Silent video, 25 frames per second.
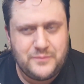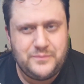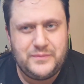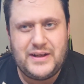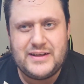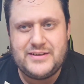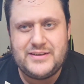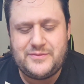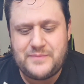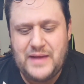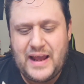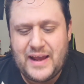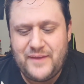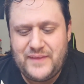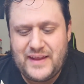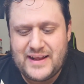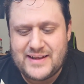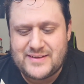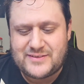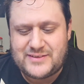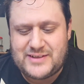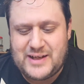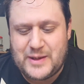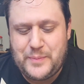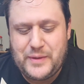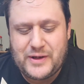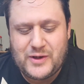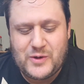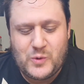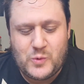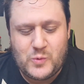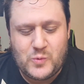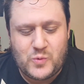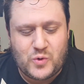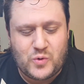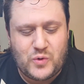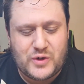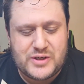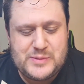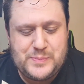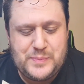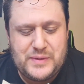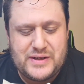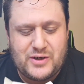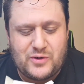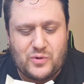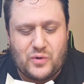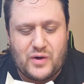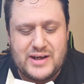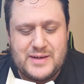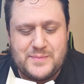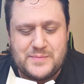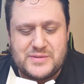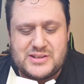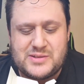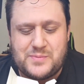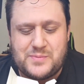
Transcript: They have that typical Krispy Kreme